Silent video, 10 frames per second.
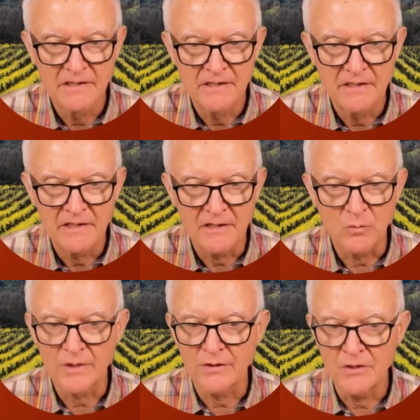And what
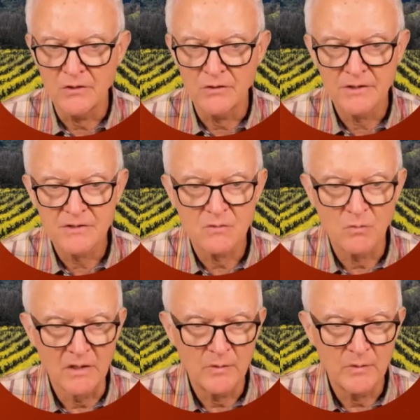are the units?
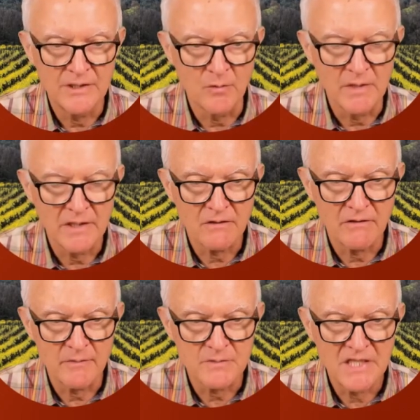Well, we know
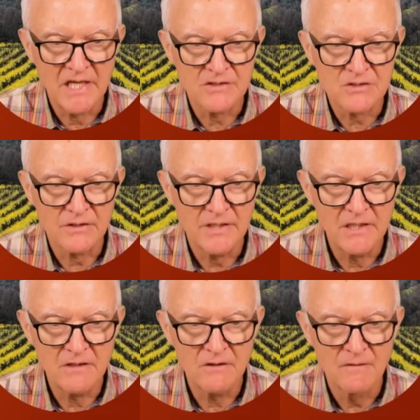milligrams cancel
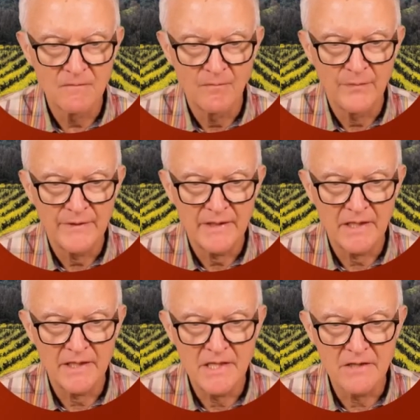here and
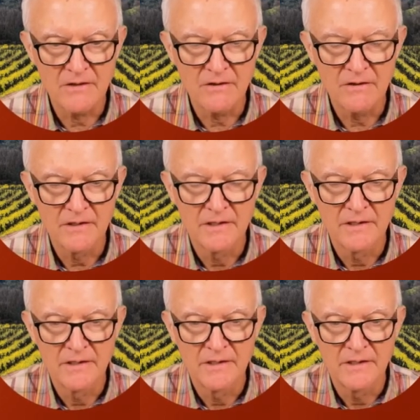here,
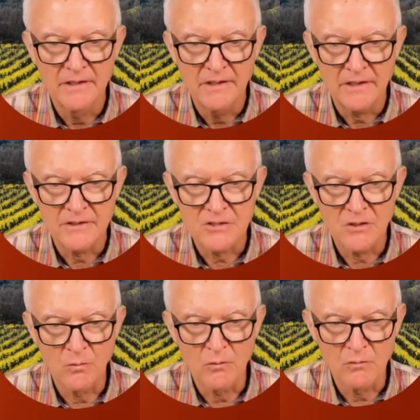and so
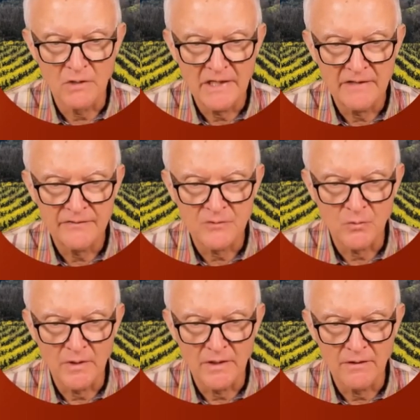we're left
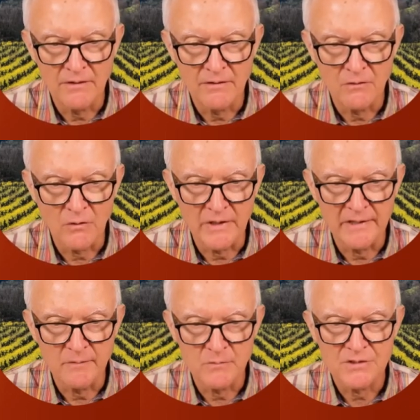with grams.